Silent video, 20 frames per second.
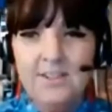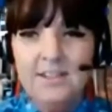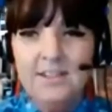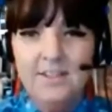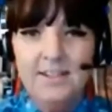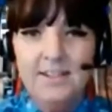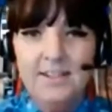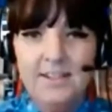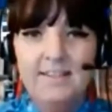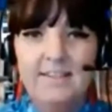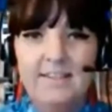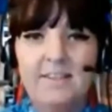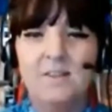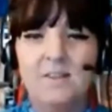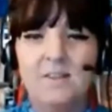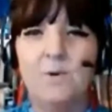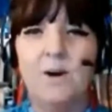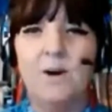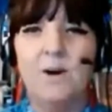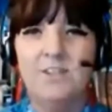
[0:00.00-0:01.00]

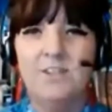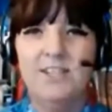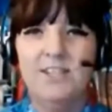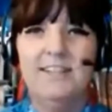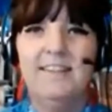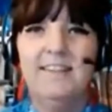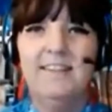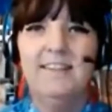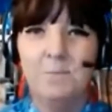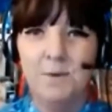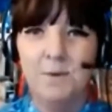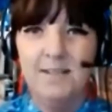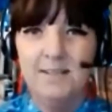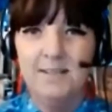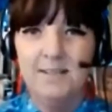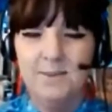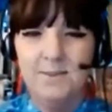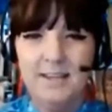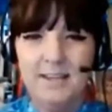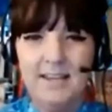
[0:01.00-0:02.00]
series, the Washington
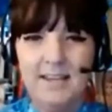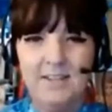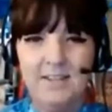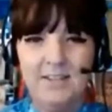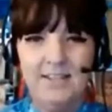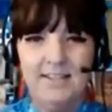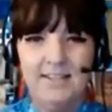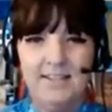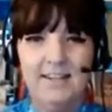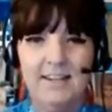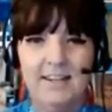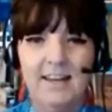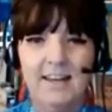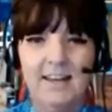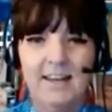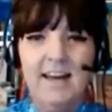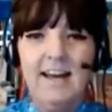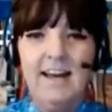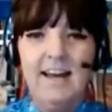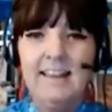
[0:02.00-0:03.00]
Library Association.
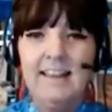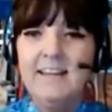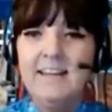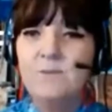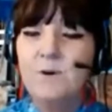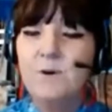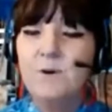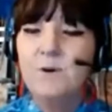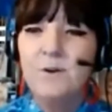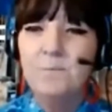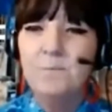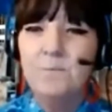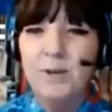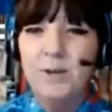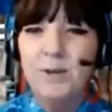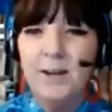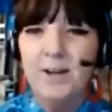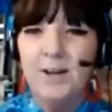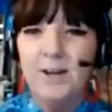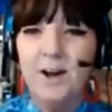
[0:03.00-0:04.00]
I'd like to
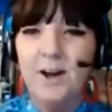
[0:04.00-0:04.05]
welcome Brianna